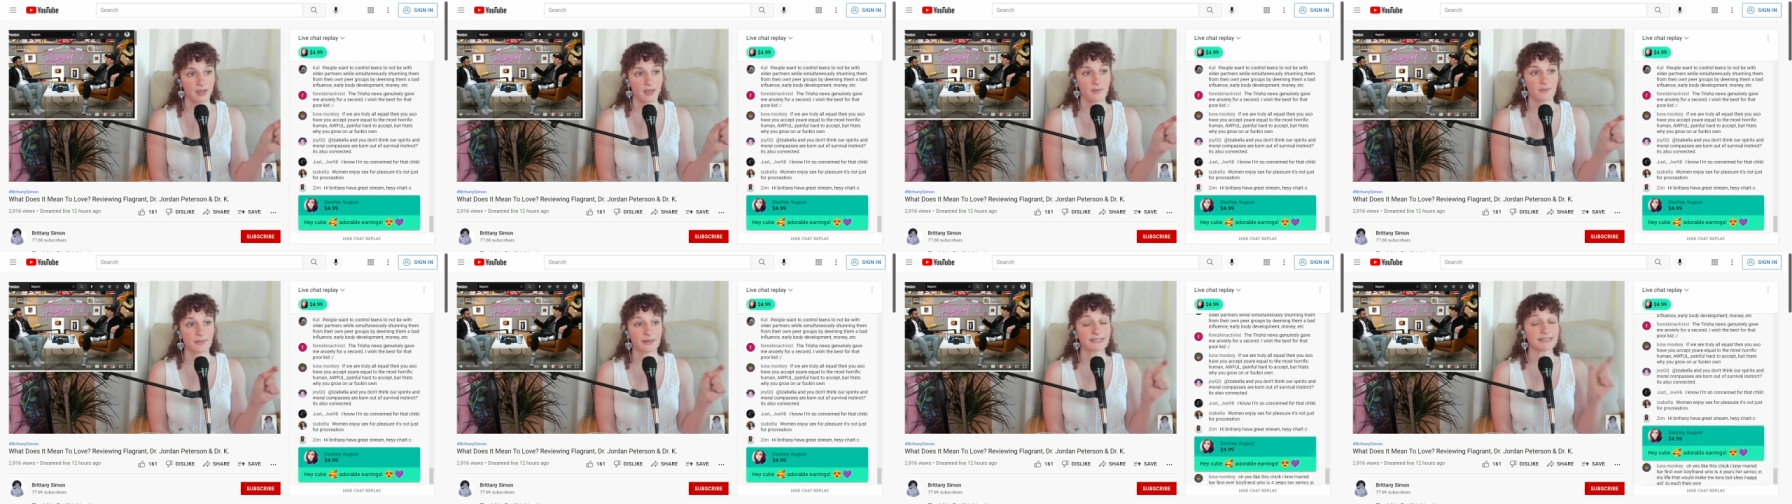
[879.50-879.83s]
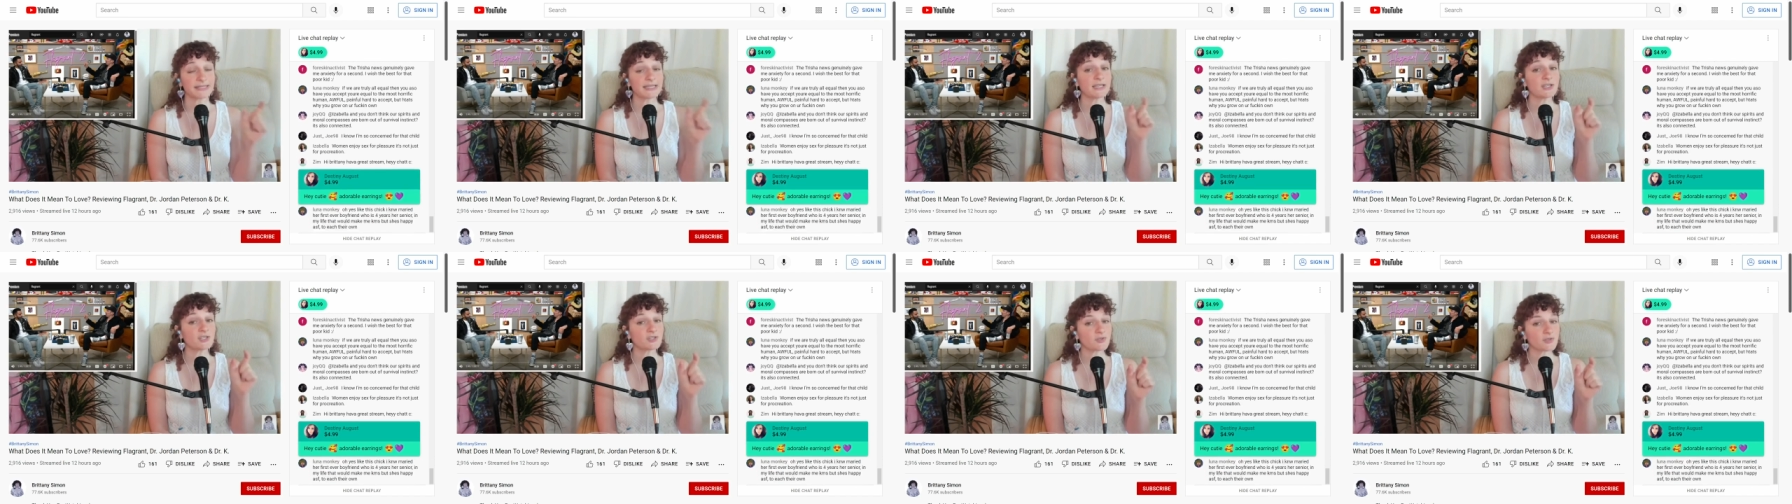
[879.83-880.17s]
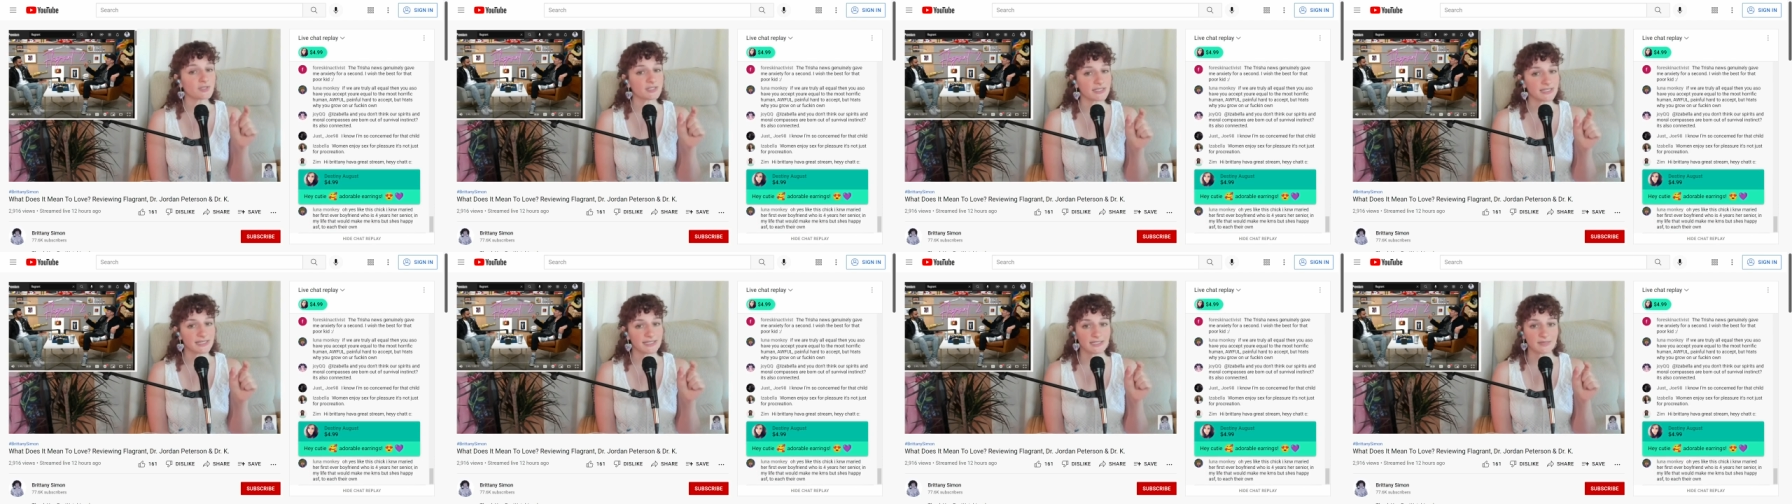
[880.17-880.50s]
but it's
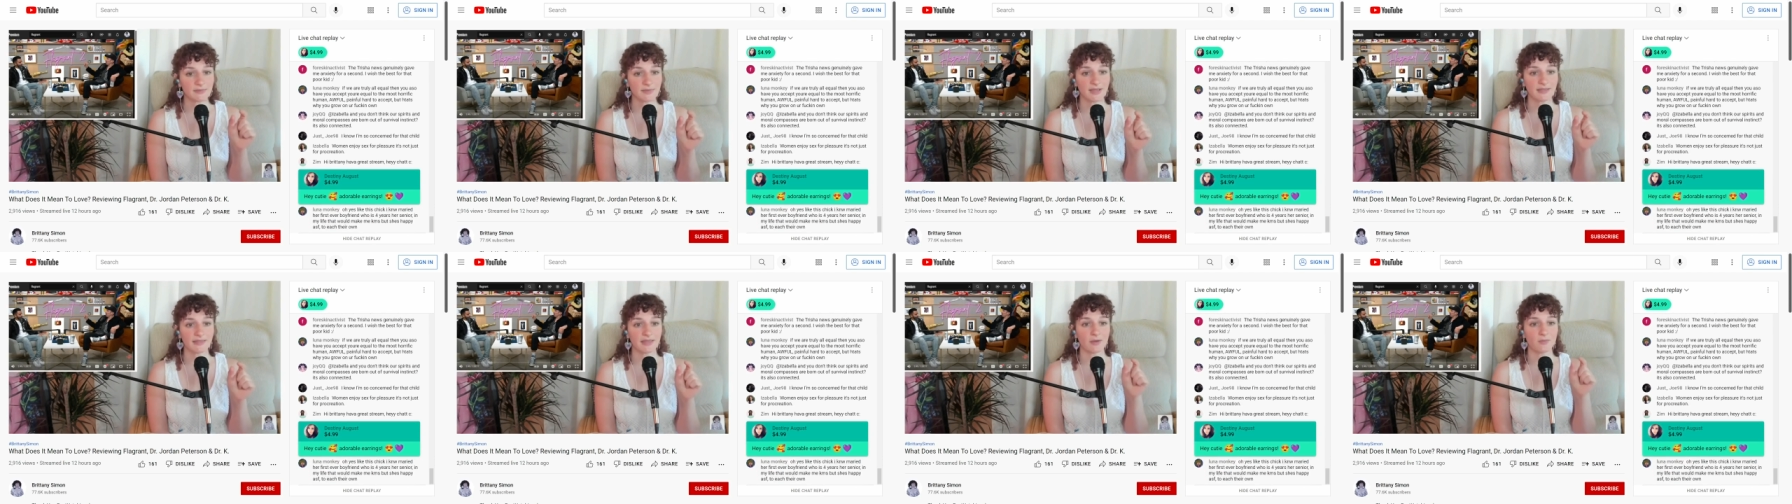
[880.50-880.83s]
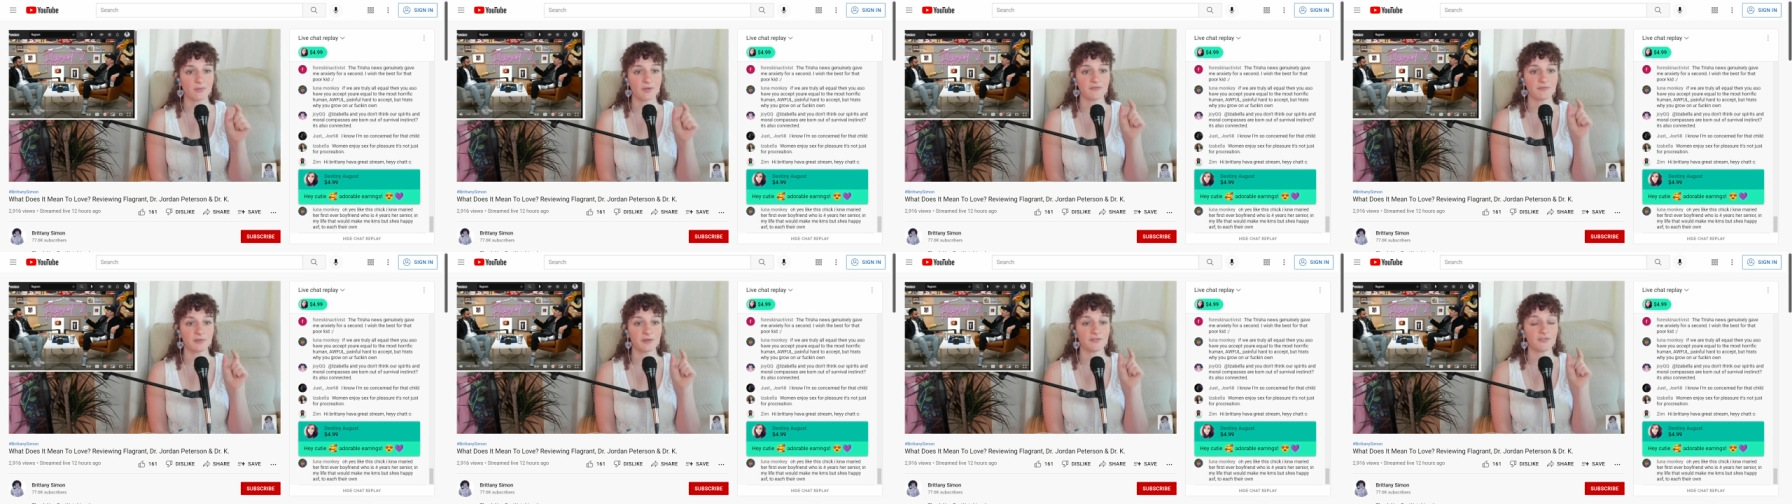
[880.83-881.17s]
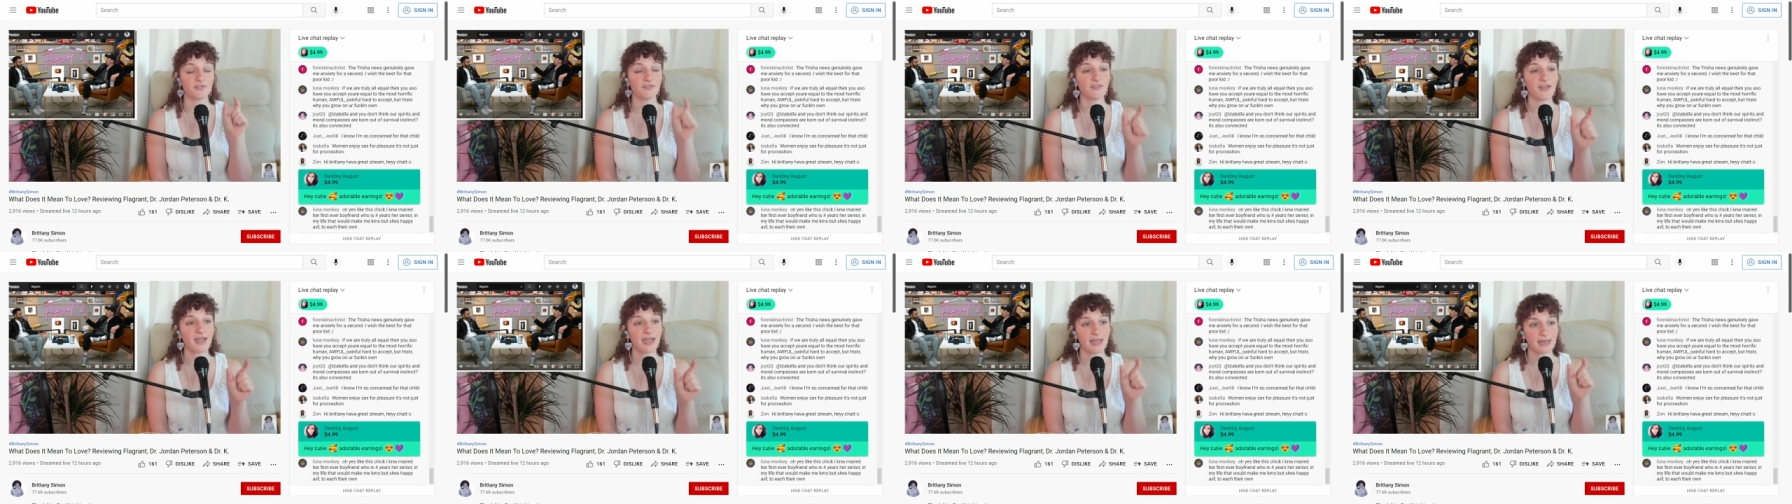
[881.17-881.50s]
interesting to me that we've been
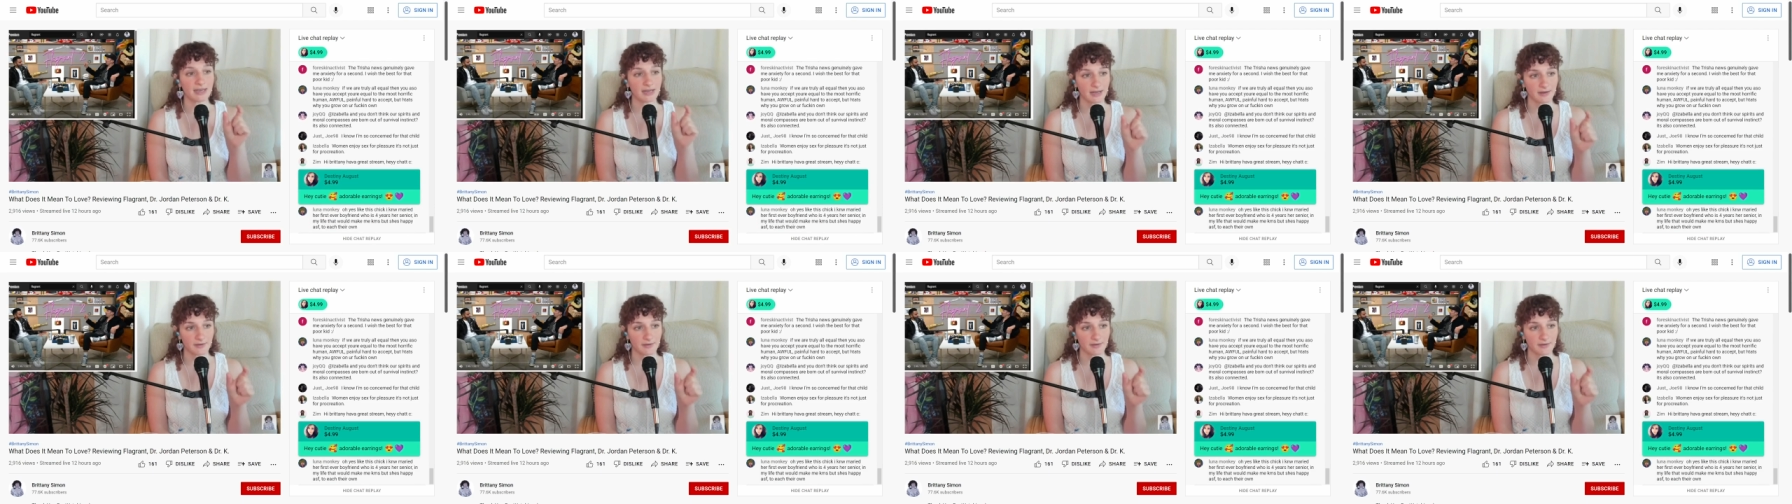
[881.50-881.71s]
fed